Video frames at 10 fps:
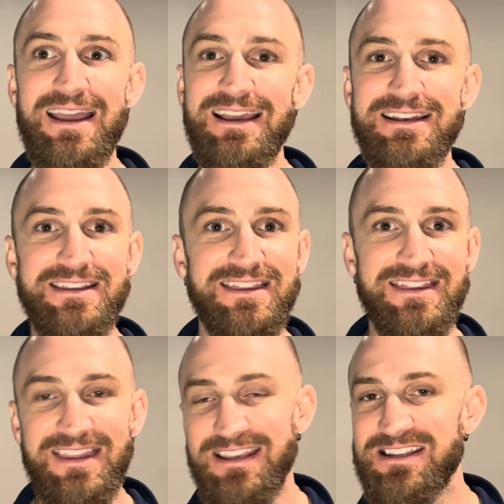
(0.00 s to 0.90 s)
It
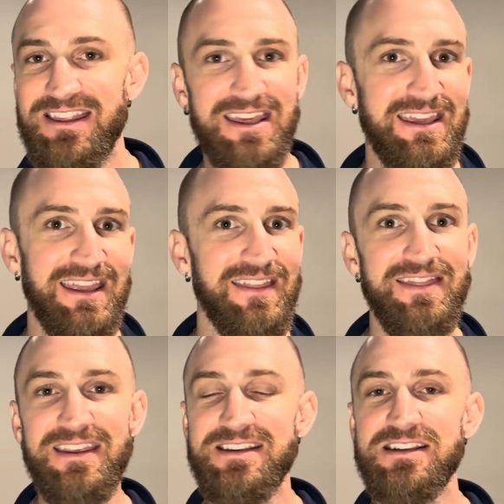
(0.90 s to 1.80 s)
is thinking
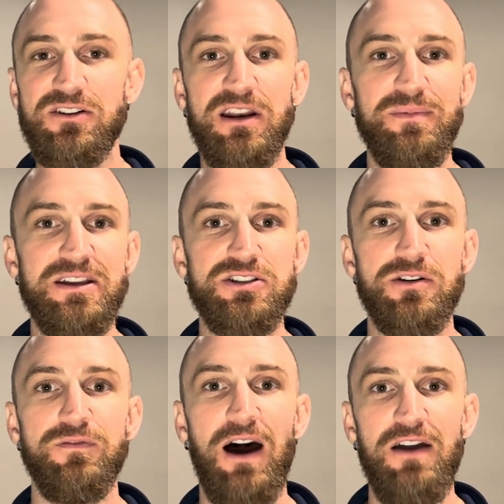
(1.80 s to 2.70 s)
that this is going to be a
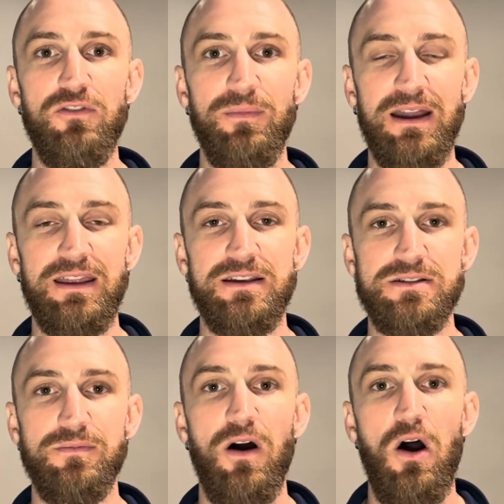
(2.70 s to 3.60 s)
survival
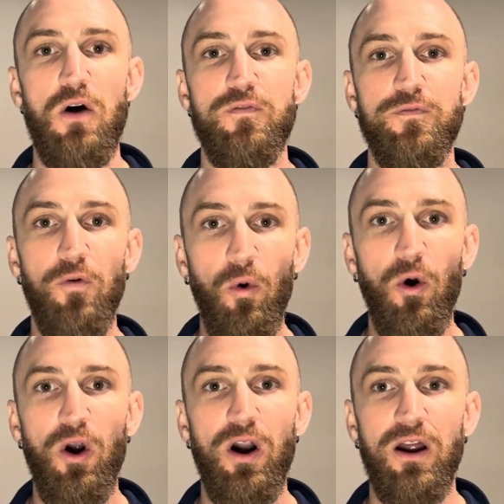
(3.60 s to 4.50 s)
mechanism
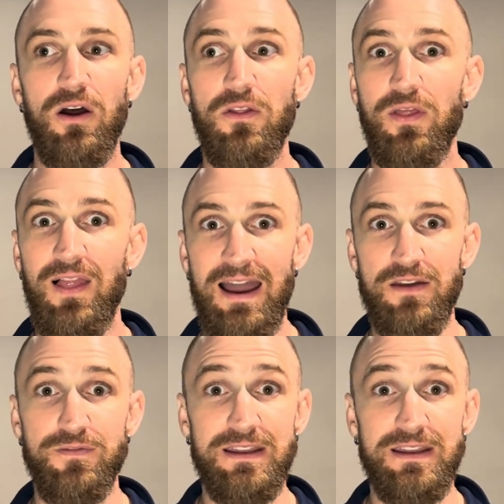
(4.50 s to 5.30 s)
for life.